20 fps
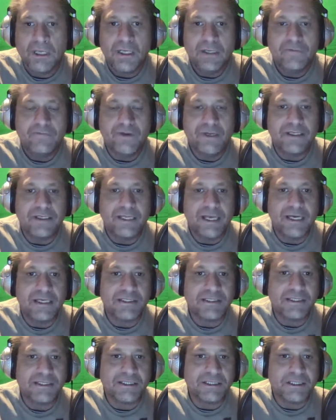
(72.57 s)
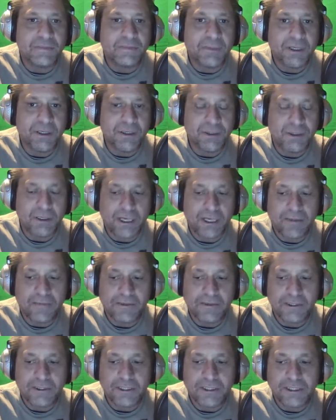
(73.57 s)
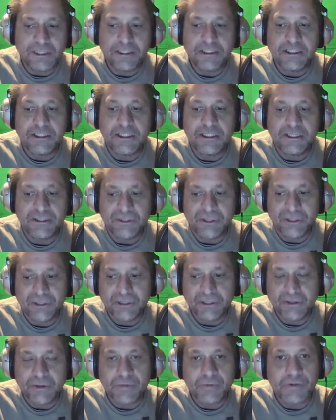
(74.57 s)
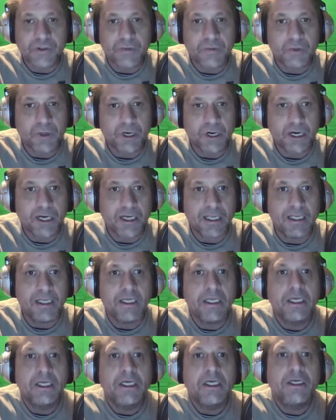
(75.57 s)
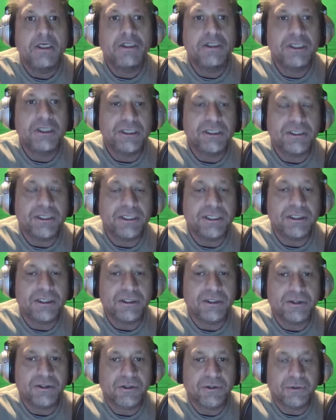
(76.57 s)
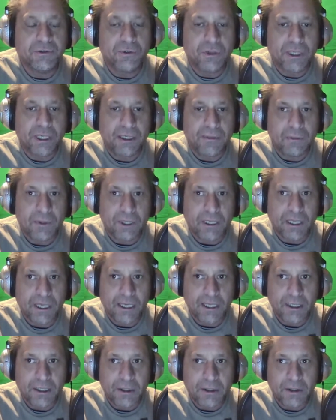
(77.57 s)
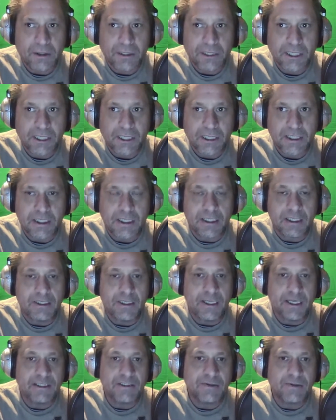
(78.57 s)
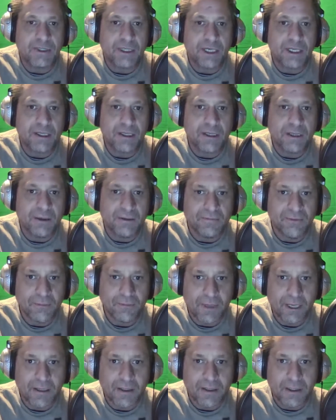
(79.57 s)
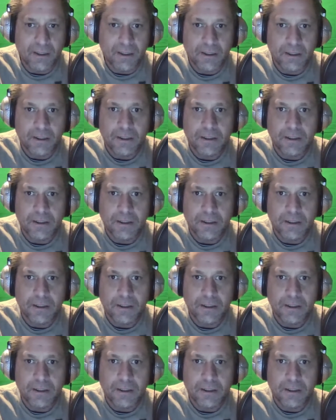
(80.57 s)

Fantastic speaker. Her name's Denise. She has long-term sobriety. She is extremely entertaining, and that's what I love about her.